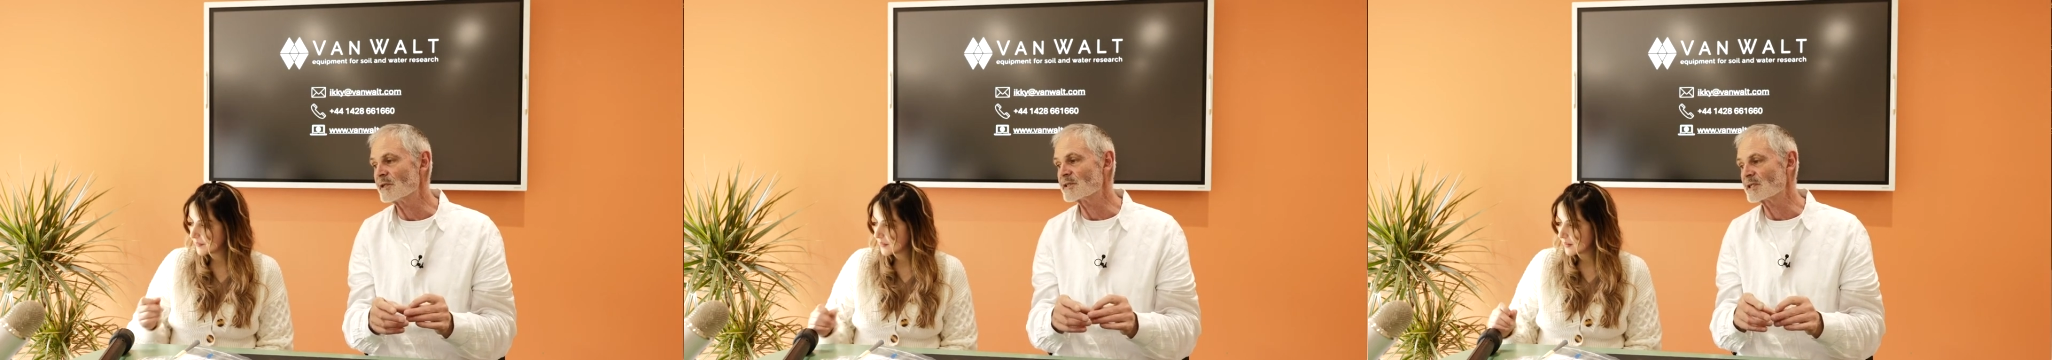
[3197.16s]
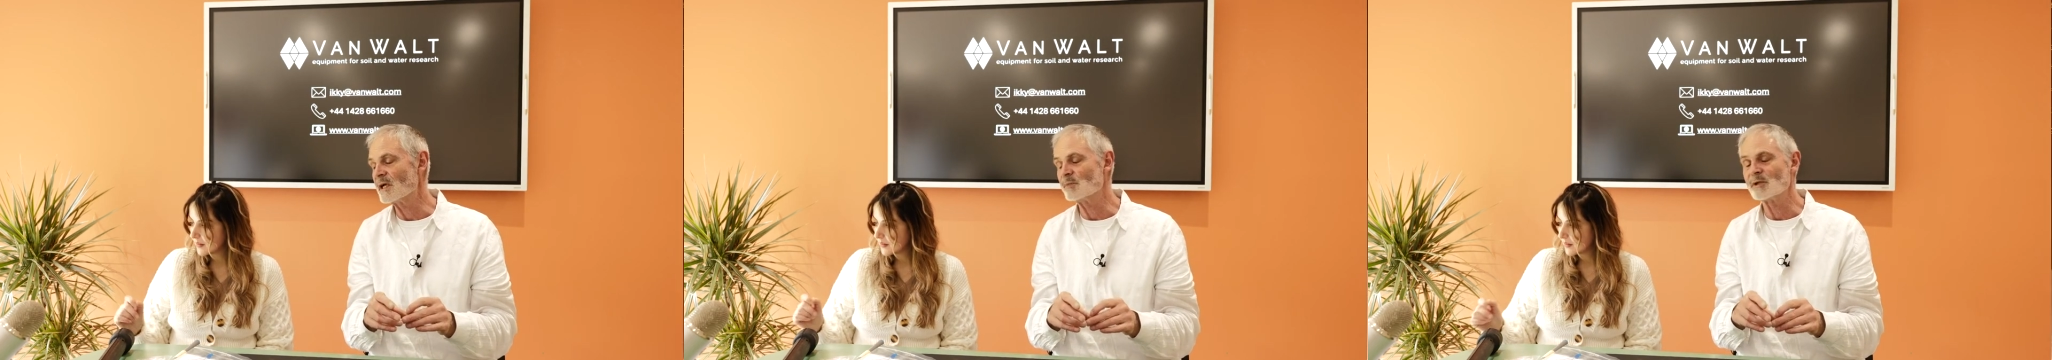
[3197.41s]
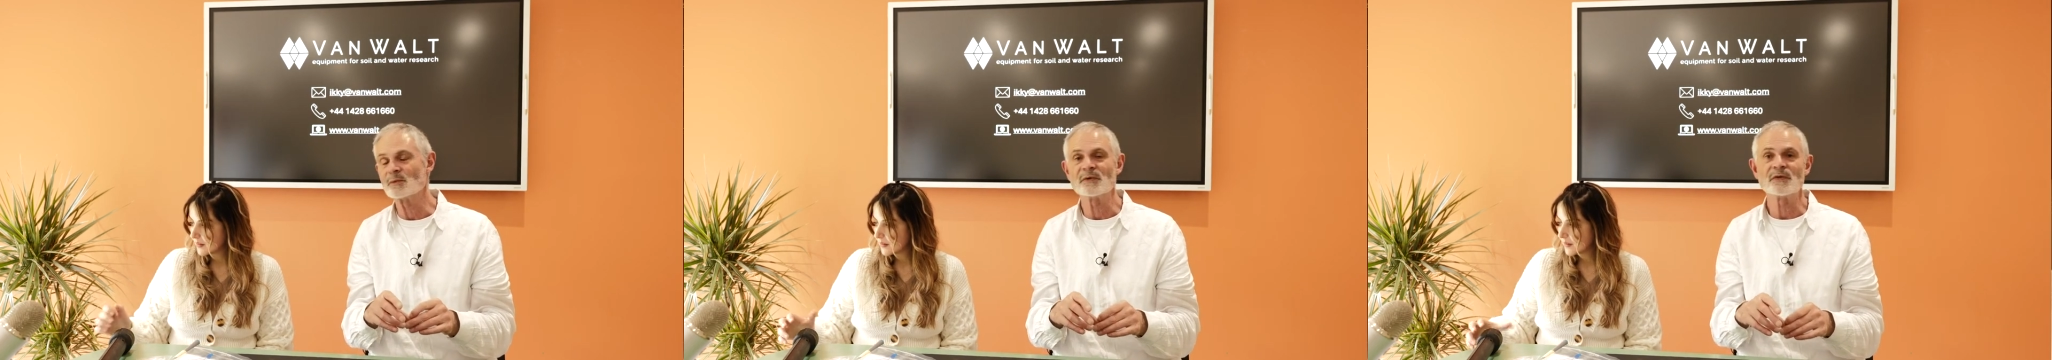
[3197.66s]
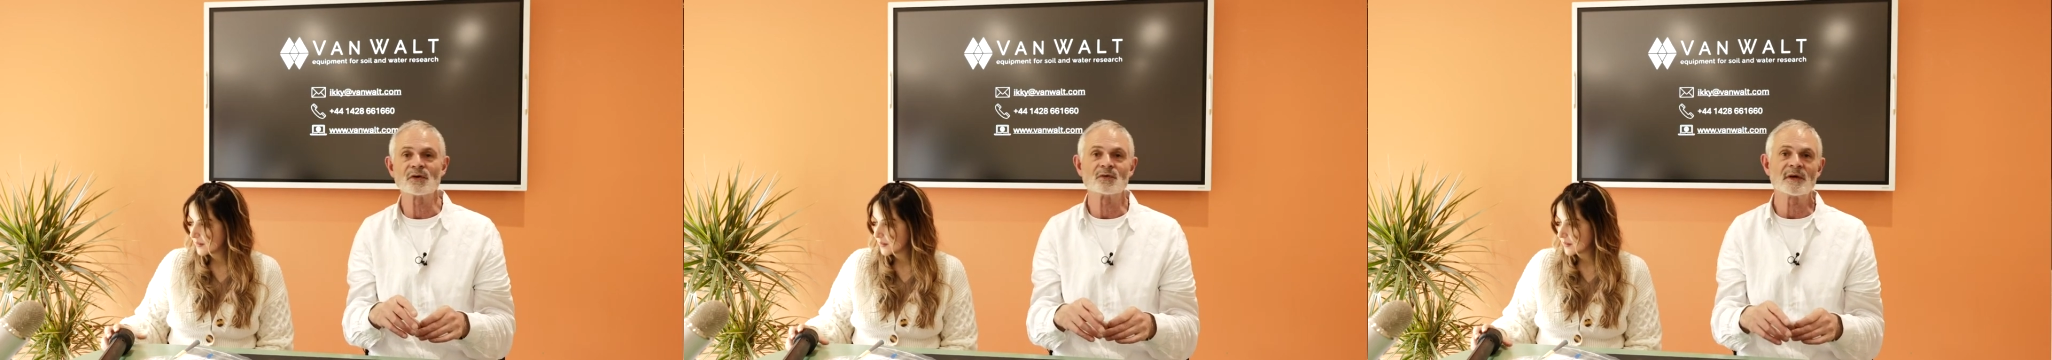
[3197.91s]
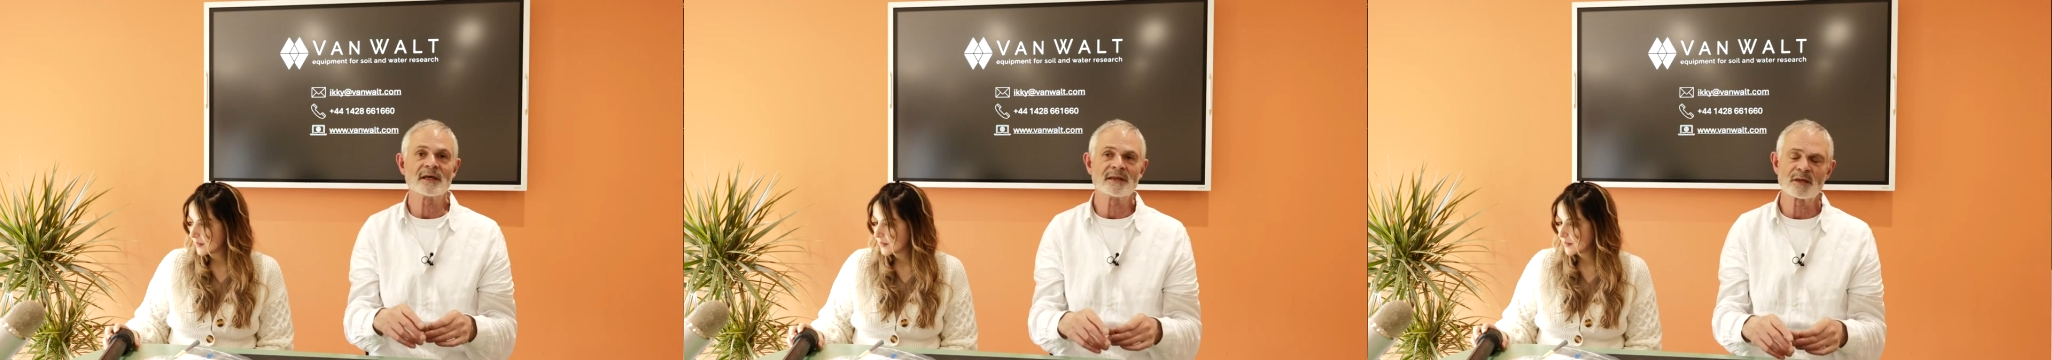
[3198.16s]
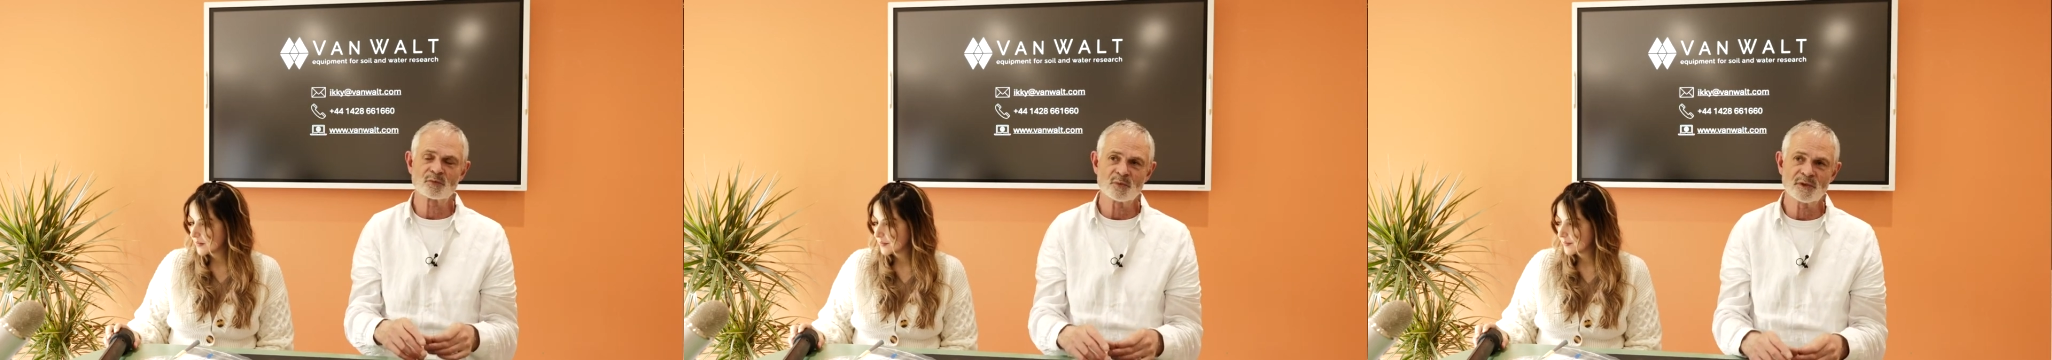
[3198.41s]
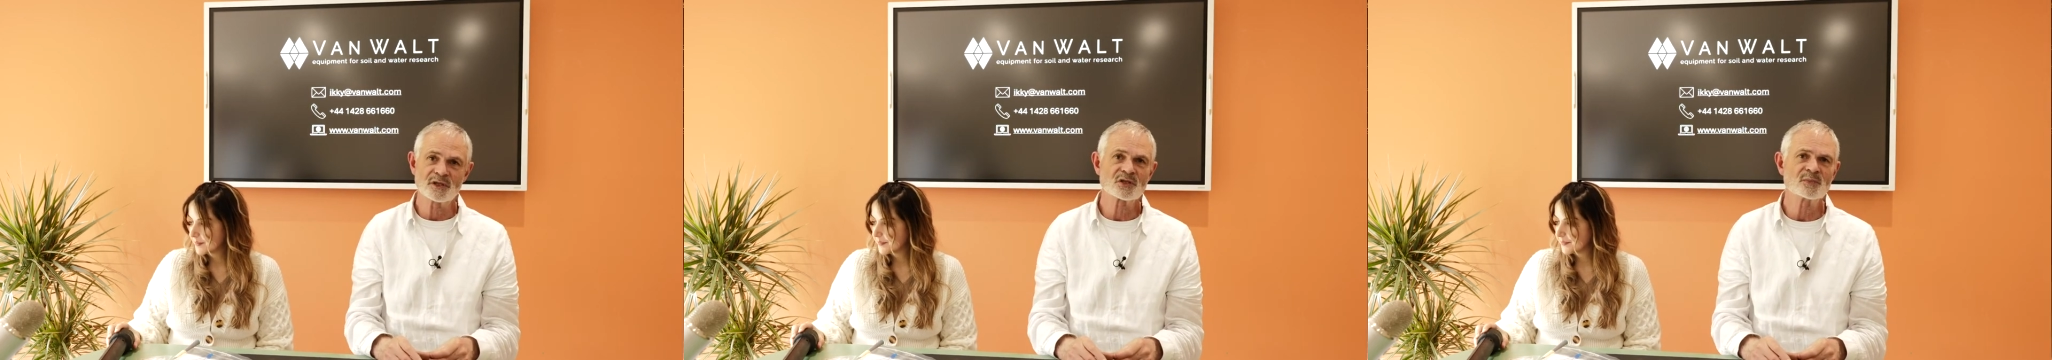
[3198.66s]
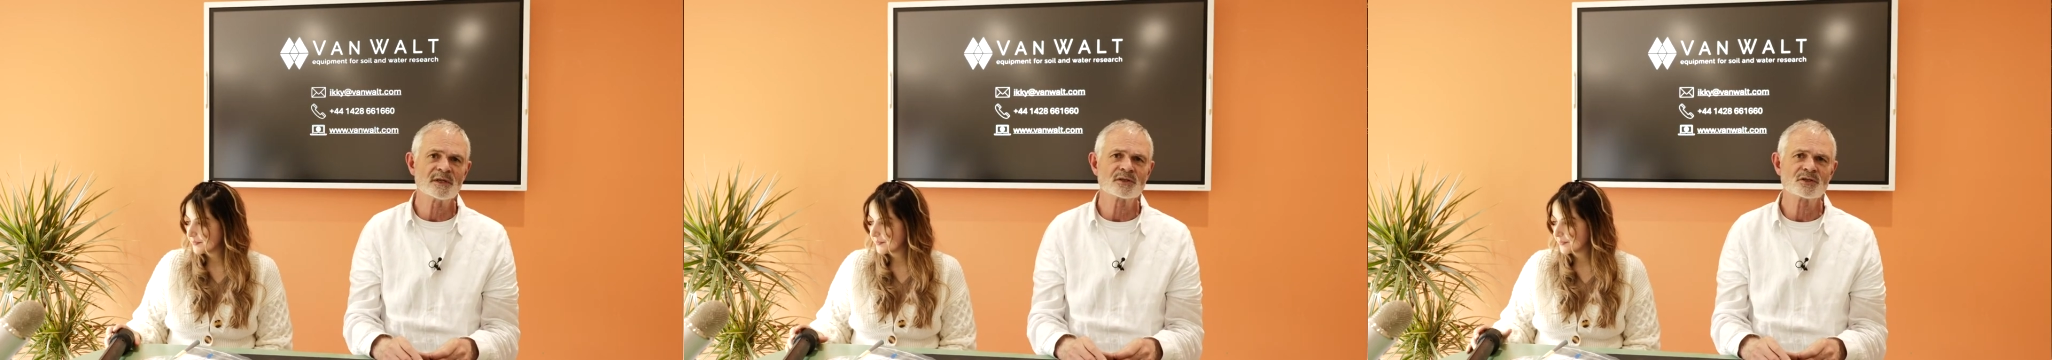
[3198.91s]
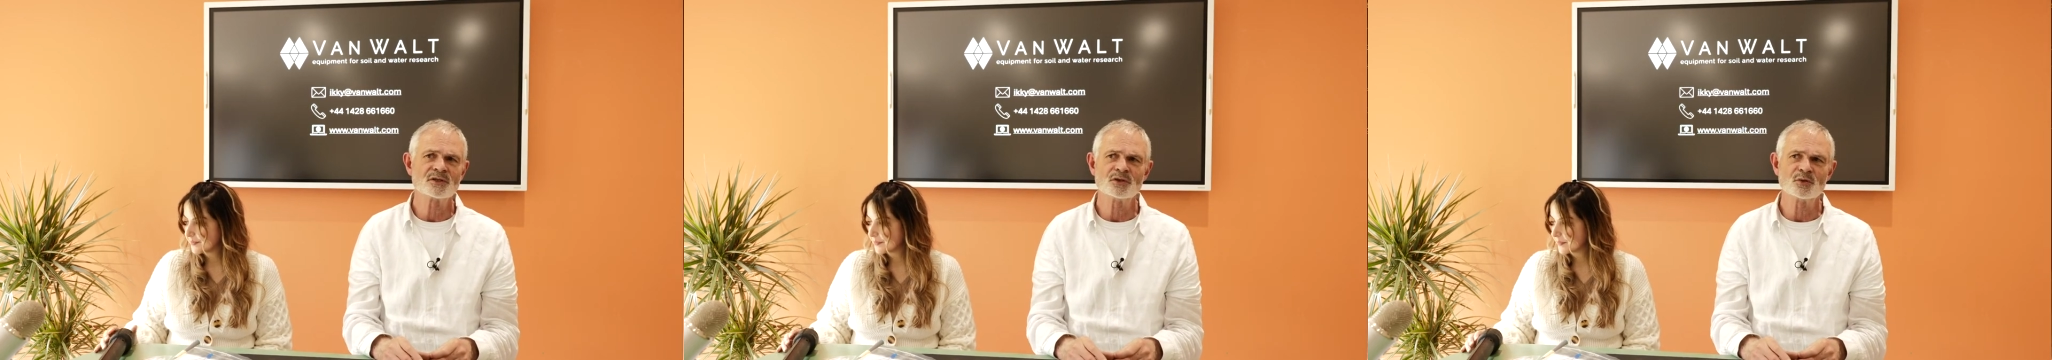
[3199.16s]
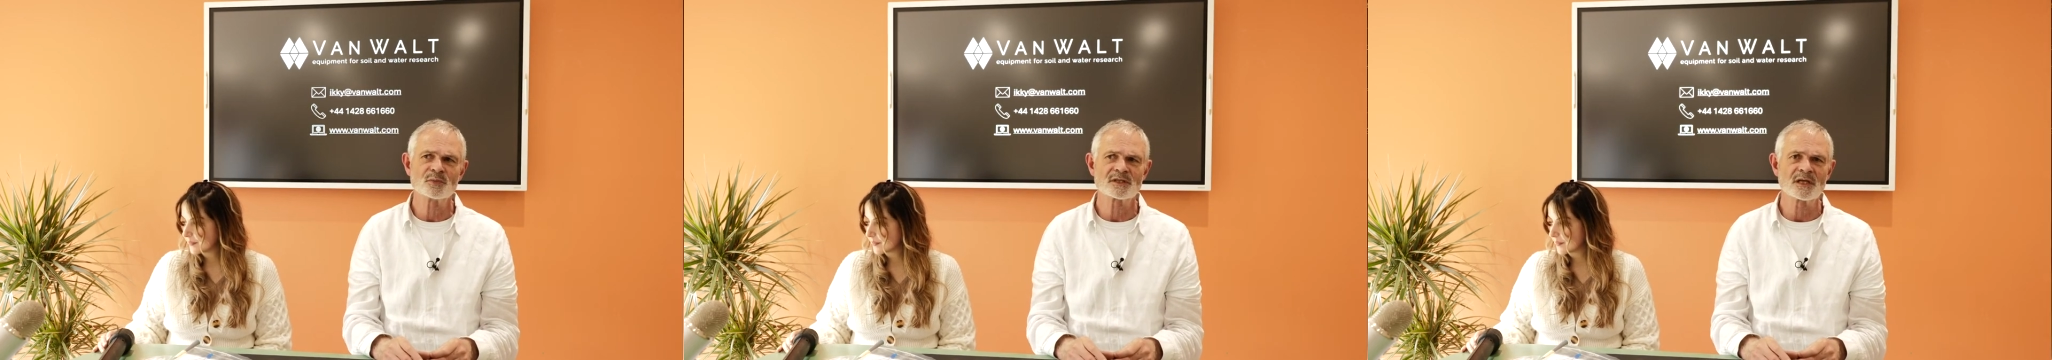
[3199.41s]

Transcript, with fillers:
Speaker 1: one sampler with you, and that would be the split tube